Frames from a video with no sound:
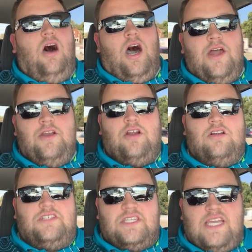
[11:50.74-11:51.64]

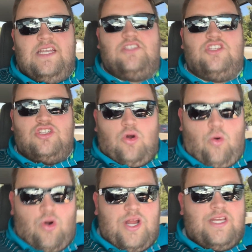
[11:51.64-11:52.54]
Under seat
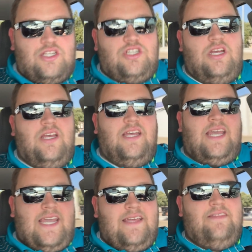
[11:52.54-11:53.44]
storage
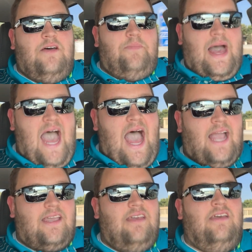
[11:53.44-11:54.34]
in the
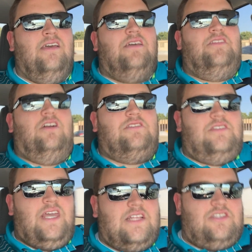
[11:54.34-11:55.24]
back.
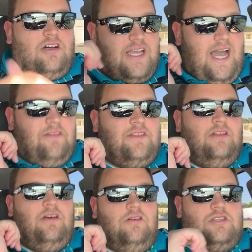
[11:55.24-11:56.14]
They took out the
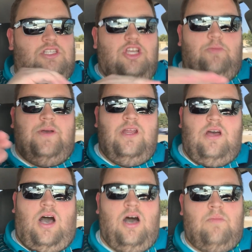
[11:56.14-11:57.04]
little stupid
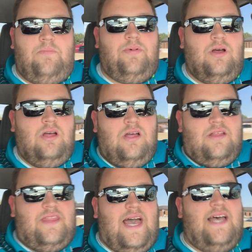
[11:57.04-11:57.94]
hump
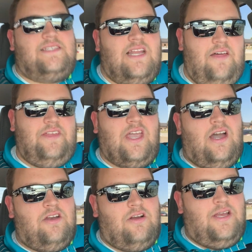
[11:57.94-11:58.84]
that has nothing
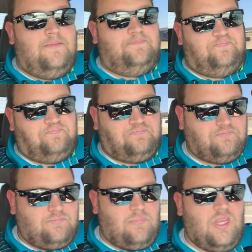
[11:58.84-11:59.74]
under it
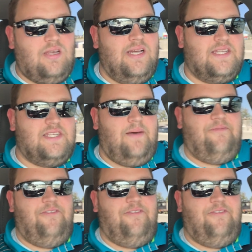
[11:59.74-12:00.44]
except